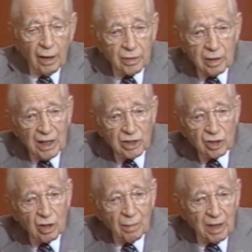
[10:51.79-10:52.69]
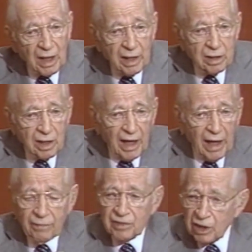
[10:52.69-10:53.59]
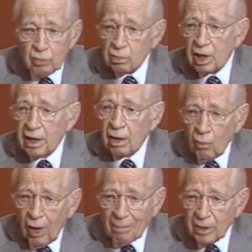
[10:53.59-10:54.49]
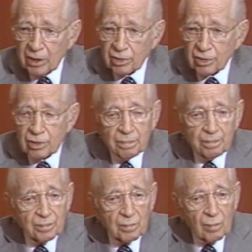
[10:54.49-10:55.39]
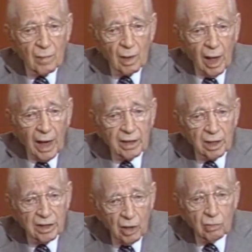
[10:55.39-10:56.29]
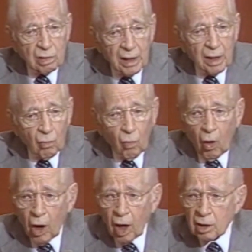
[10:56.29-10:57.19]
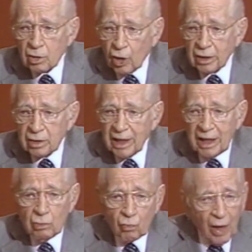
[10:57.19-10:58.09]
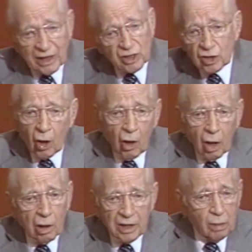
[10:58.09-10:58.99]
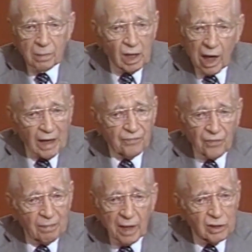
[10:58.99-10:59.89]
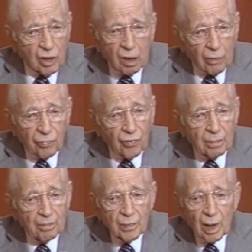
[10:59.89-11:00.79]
Other nations are beginning to have nuclear weapons. And a nuclear war could erase all human life from this earth.